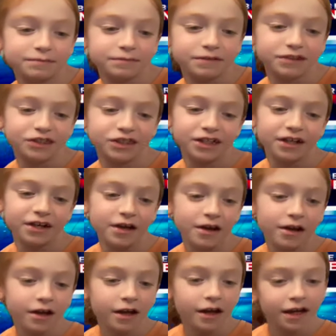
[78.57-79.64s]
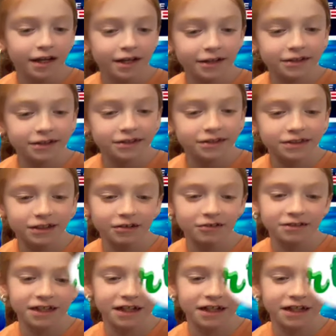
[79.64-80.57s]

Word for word: machine. Here's your song